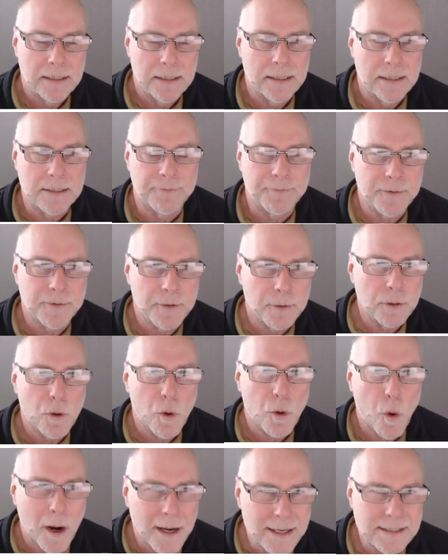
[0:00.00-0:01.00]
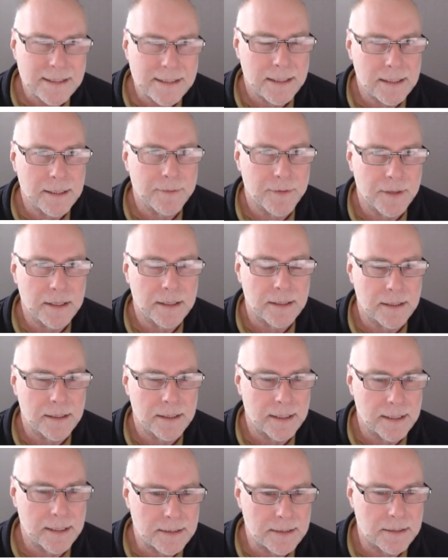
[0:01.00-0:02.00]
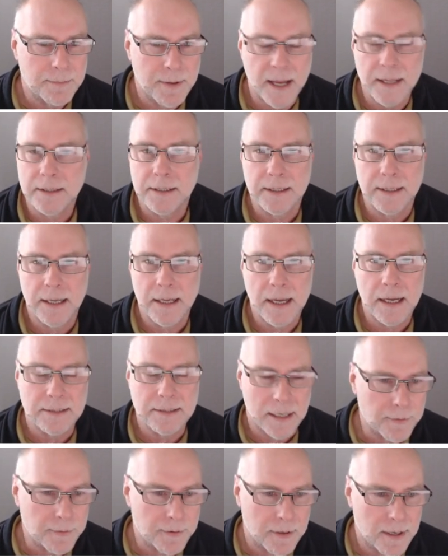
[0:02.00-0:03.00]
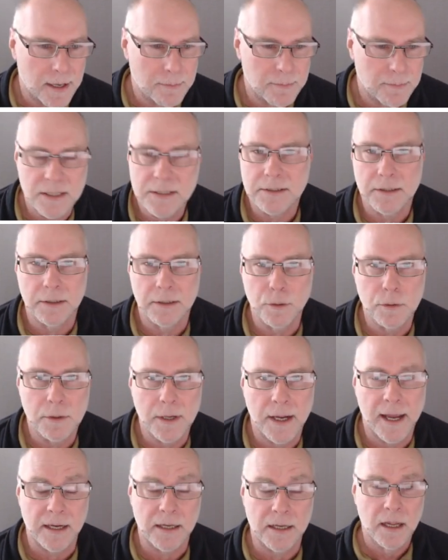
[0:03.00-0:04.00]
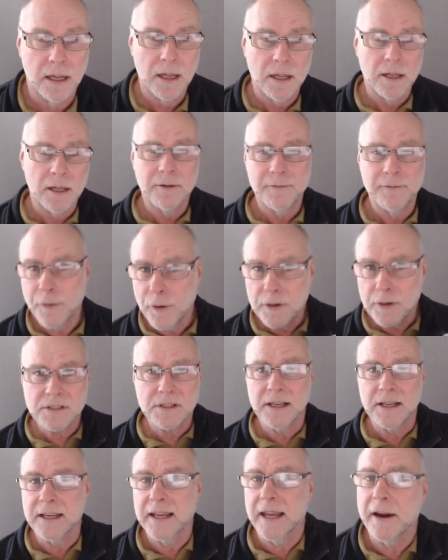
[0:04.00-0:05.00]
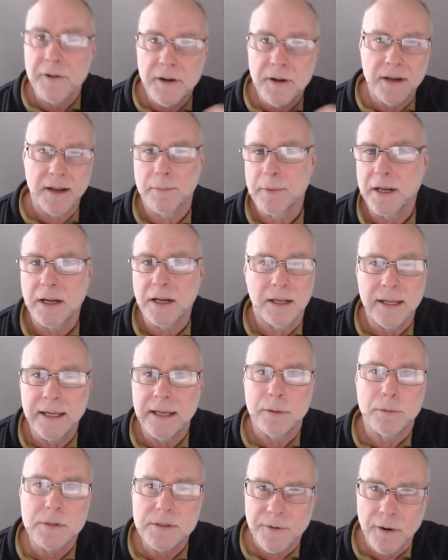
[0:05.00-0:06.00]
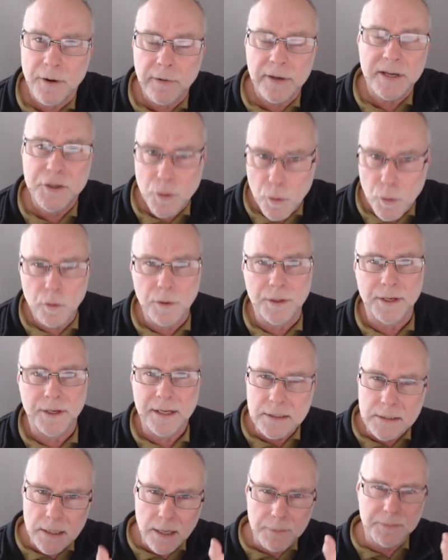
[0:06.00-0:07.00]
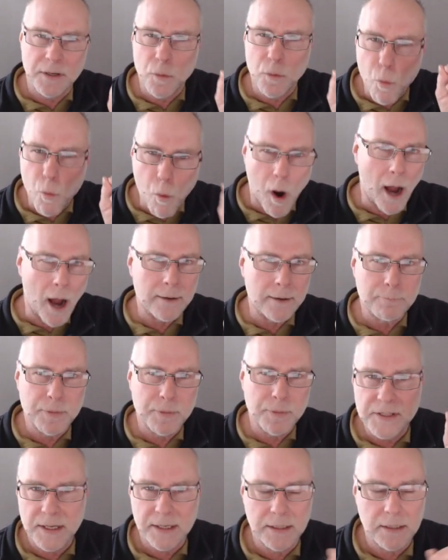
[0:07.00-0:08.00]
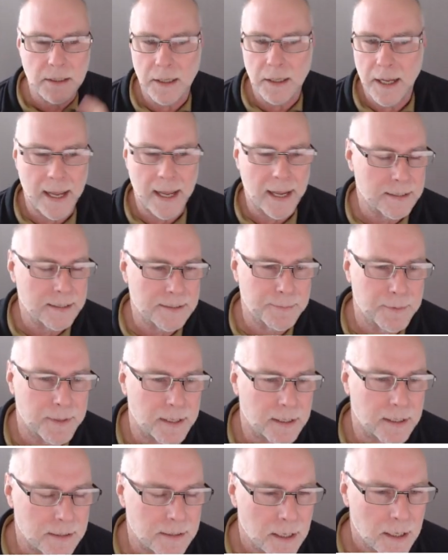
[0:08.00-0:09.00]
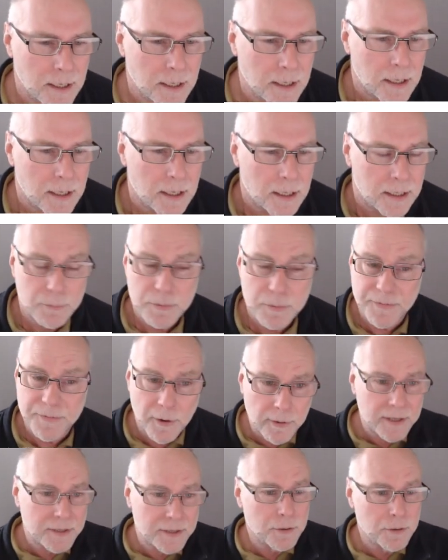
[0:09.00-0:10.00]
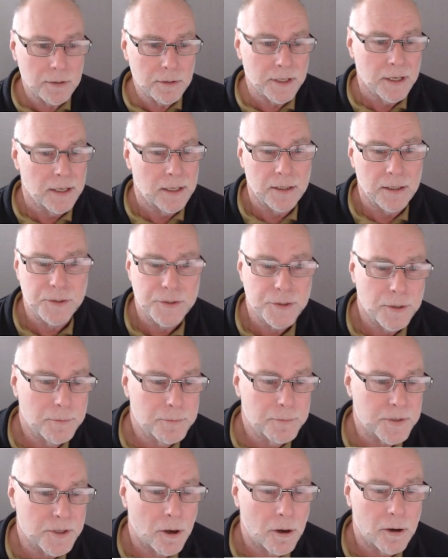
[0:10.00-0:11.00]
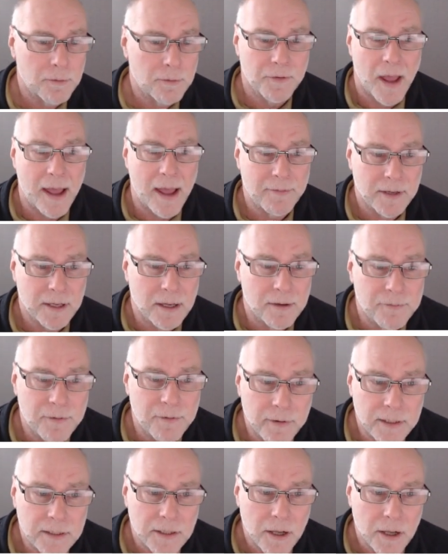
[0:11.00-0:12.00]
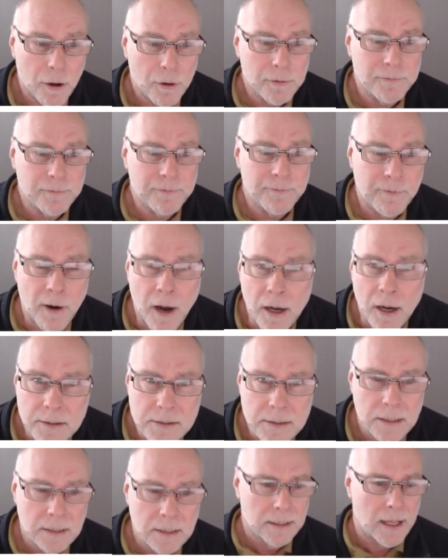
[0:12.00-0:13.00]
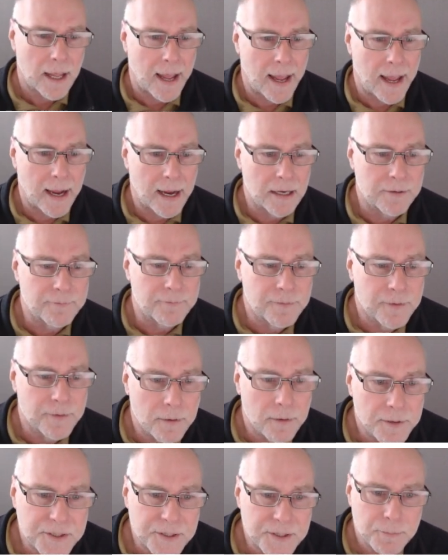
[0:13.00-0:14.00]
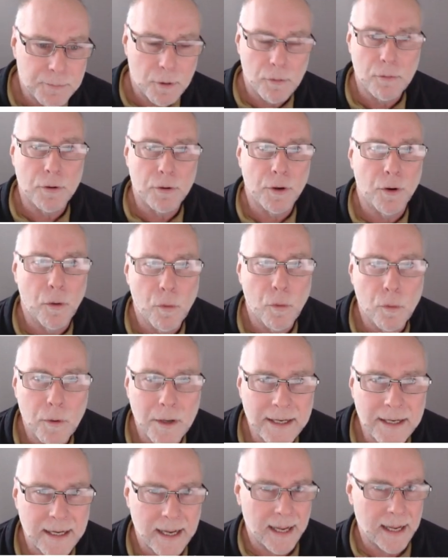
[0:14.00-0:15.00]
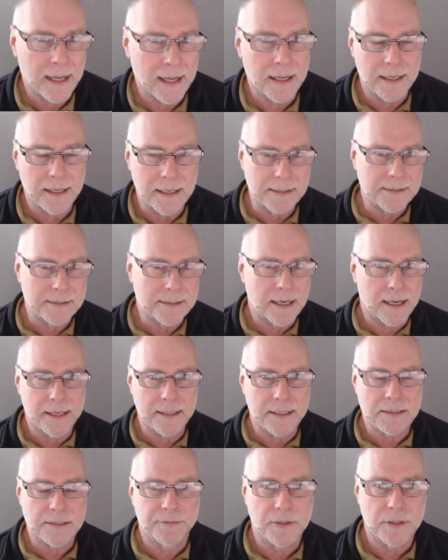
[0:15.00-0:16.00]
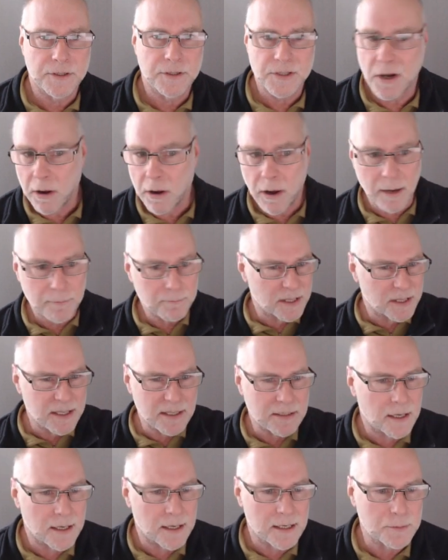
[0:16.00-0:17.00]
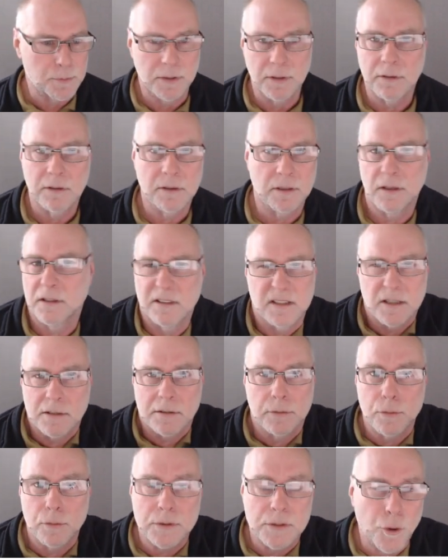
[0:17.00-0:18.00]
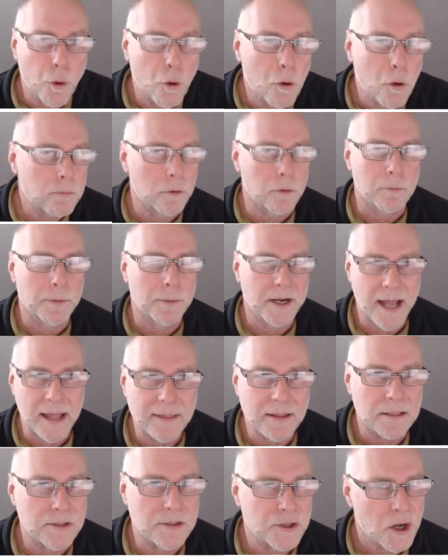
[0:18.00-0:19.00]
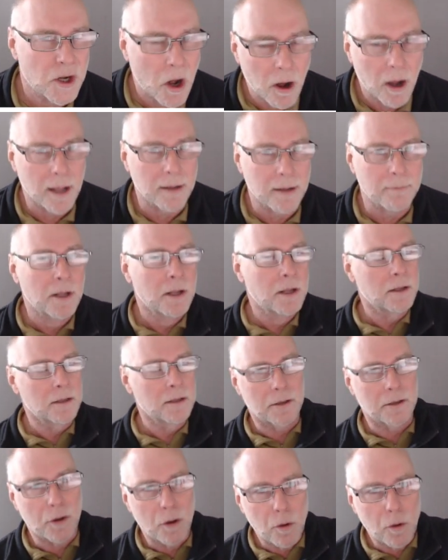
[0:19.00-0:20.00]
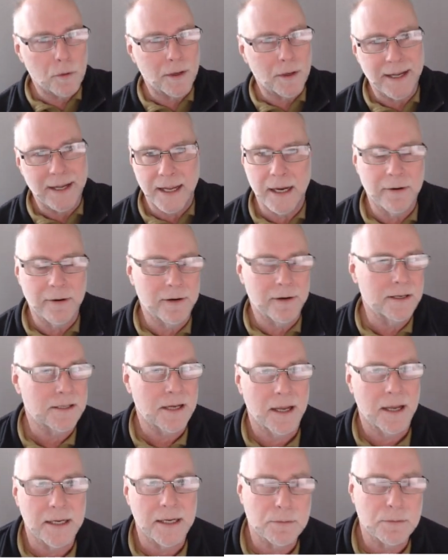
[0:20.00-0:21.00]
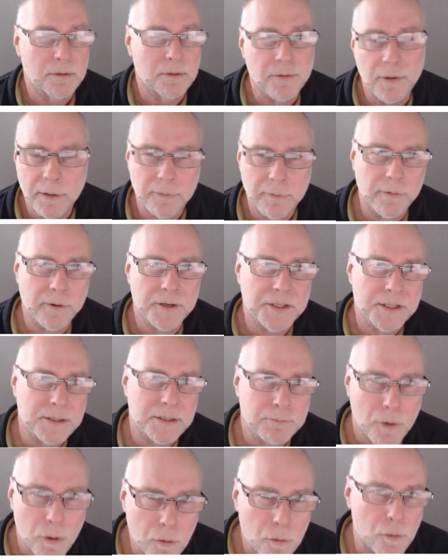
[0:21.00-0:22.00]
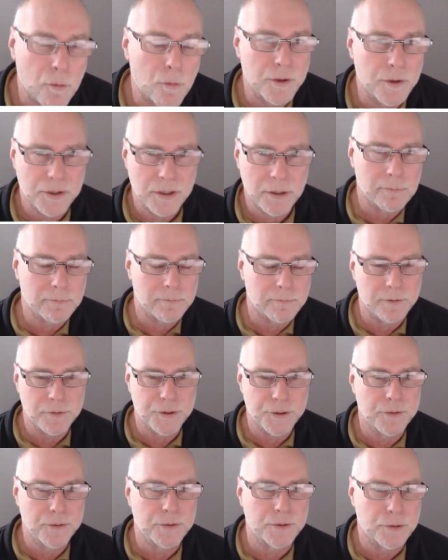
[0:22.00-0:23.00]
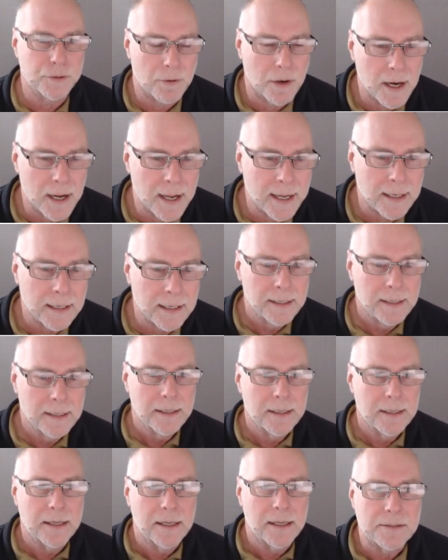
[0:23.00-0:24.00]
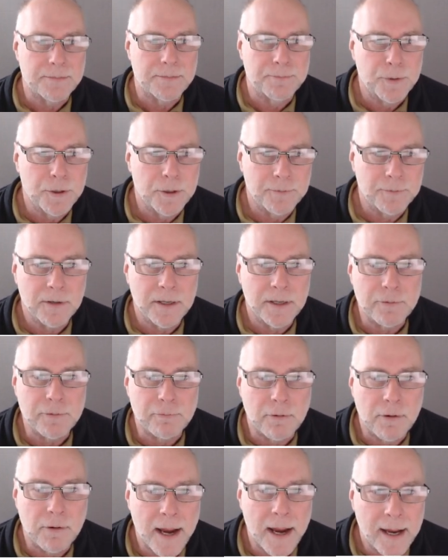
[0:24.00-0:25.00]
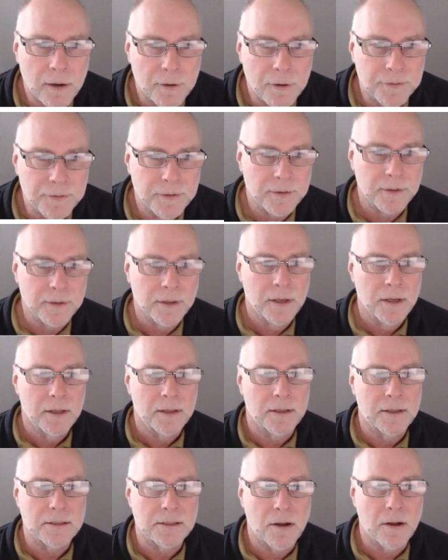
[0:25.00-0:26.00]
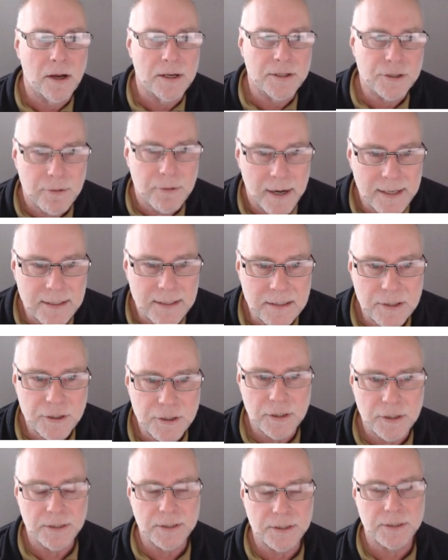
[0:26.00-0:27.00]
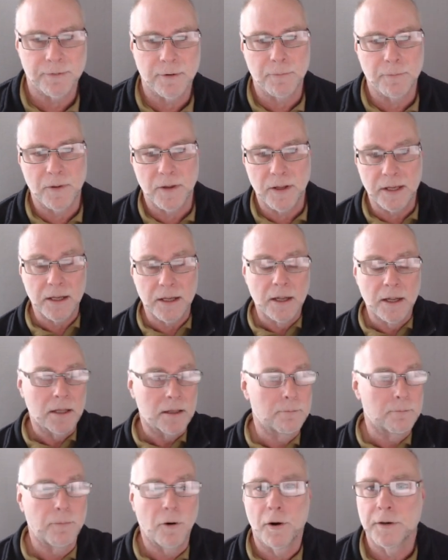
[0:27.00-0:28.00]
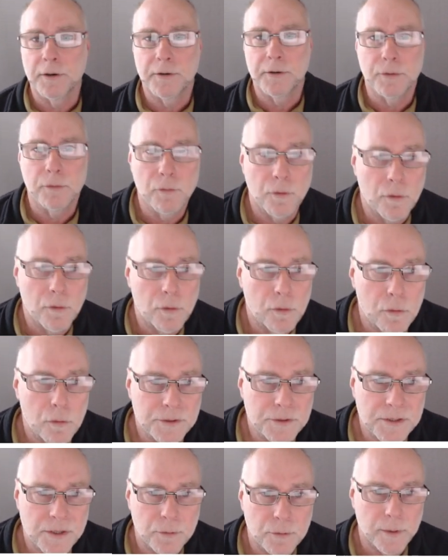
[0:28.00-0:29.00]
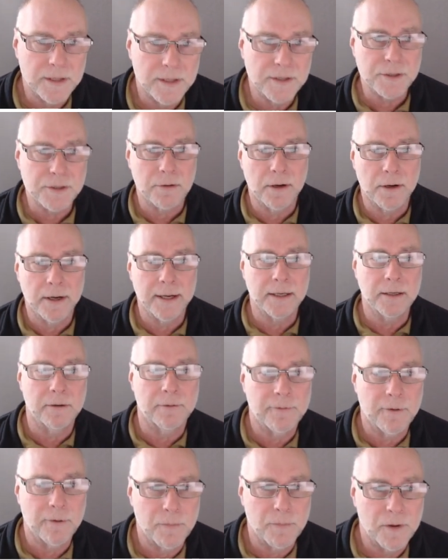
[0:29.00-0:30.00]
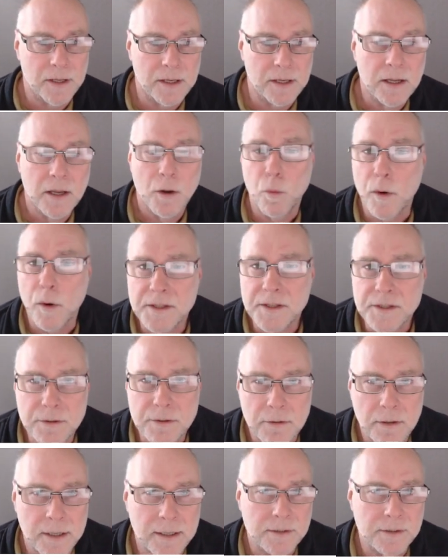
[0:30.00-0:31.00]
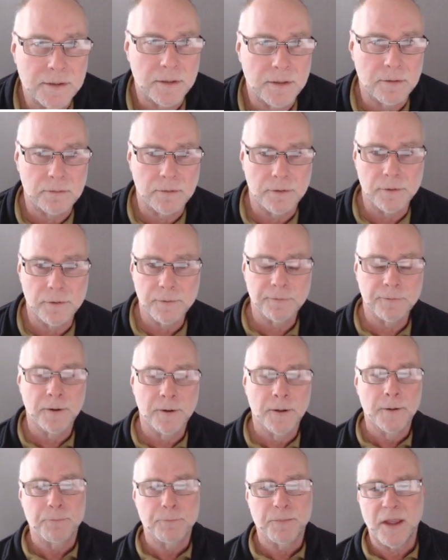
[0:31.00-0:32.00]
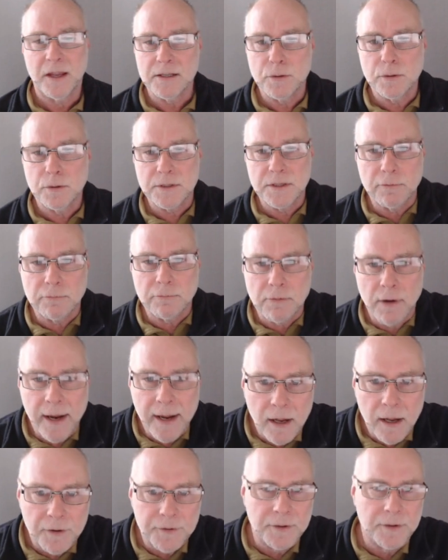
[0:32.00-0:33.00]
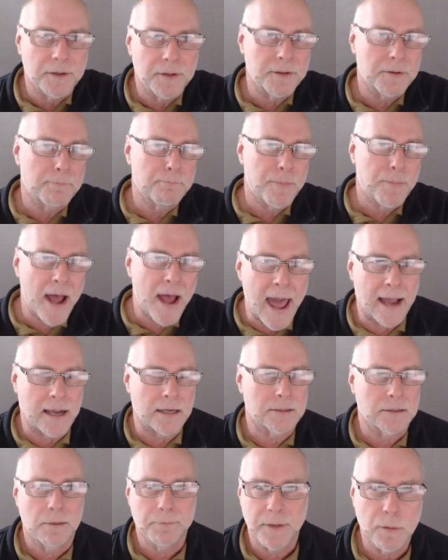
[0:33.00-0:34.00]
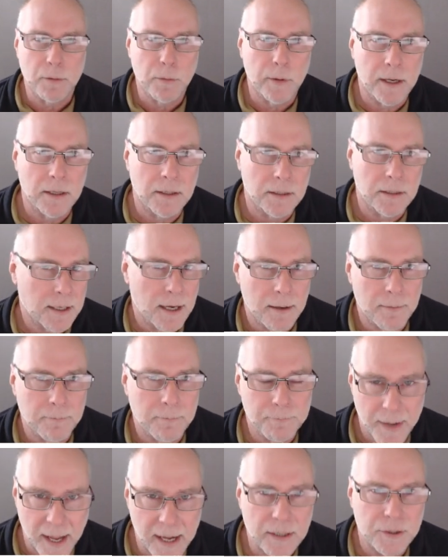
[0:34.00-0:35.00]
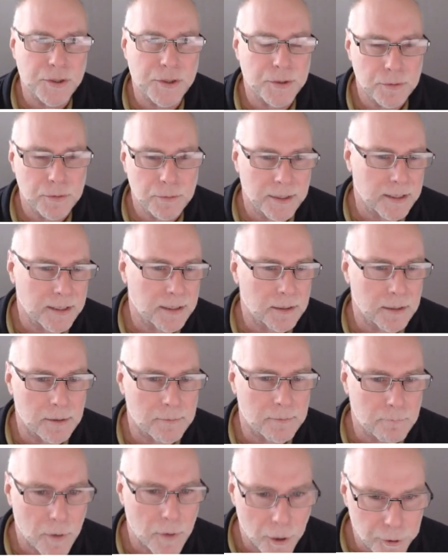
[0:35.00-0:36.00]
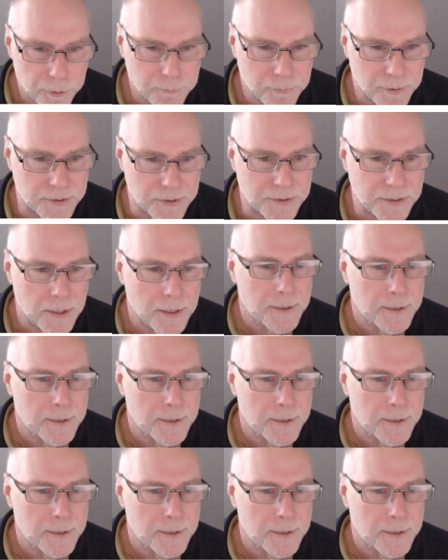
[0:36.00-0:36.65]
There's a few quite significant things about the car's aerodynamics to look at. Firstly, aerodynamically, it was very good, except in one particular aspect. It was very good in terms of having a very low front and very small cooling air intakes for the time. These days we look at it and it just looks normal, but at the time the cooling air intakes were very, very small, which helped reduce drag. It's beautifully rounded. There's nice transitions from the, the bonnet or the hood to the windscreen and from the windscreen to the roof. And it's also rounded at the back, something we're going to come back to in a moment.